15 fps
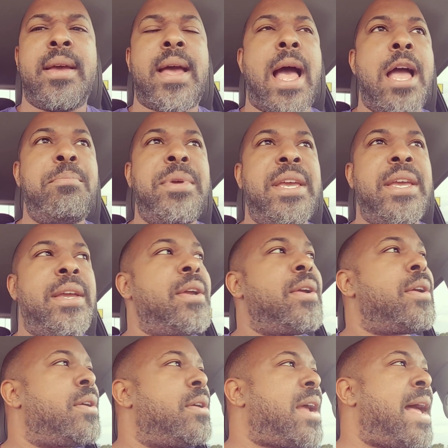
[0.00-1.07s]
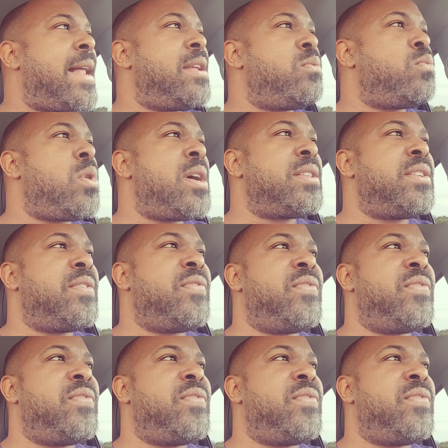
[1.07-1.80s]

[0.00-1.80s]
I'm here. I didn't want to